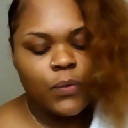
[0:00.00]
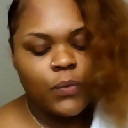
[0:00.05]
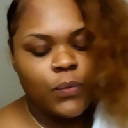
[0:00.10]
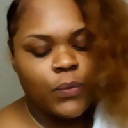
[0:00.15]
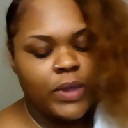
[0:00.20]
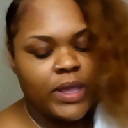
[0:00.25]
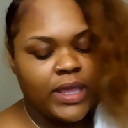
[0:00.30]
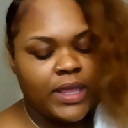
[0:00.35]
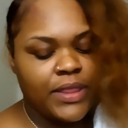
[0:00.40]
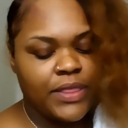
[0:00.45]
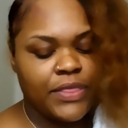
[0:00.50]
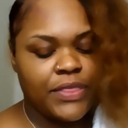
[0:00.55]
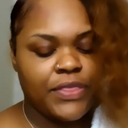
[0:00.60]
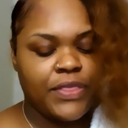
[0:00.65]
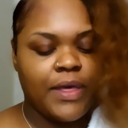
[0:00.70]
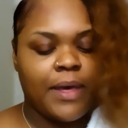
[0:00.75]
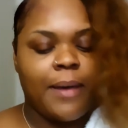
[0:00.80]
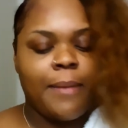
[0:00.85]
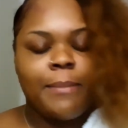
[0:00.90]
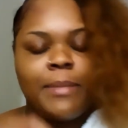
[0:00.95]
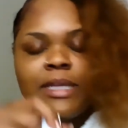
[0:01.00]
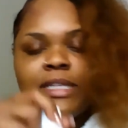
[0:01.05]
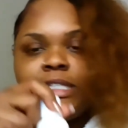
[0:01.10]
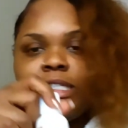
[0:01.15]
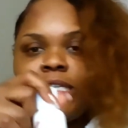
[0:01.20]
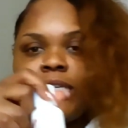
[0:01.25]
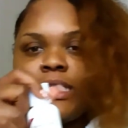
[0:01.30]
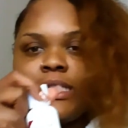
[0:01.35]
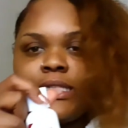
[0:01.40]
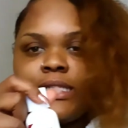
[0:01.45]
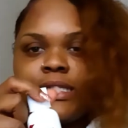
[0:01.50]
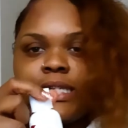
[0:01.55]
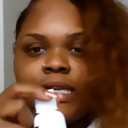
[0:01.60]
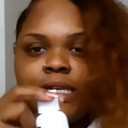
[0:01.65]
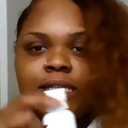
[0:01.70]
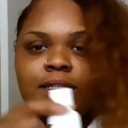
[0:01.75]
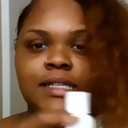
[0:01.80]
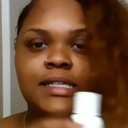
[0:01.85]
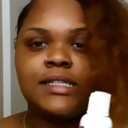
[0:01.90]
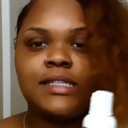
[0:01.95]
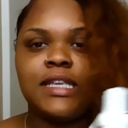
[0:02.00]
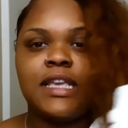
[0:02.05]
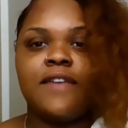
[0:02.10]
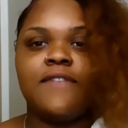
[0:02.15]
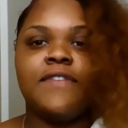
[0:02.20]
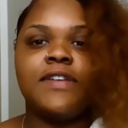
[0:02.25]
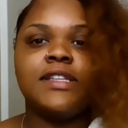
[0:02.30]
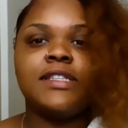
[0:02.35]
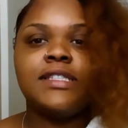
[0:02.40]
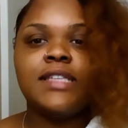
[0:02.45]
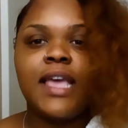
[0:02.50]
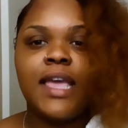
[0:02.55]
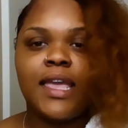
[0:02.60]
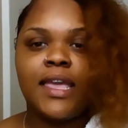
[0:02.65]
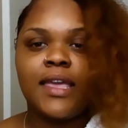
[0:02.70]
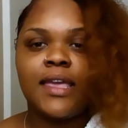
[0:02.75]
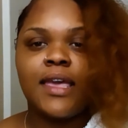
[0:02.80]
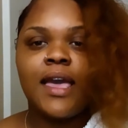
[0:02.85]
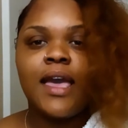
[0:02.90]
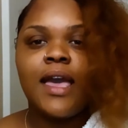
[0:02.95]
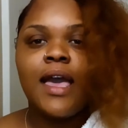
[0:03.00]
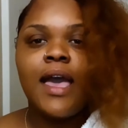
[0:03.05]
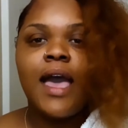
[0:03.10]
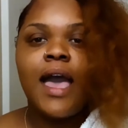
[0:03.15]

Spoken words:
with magenta to see if it take.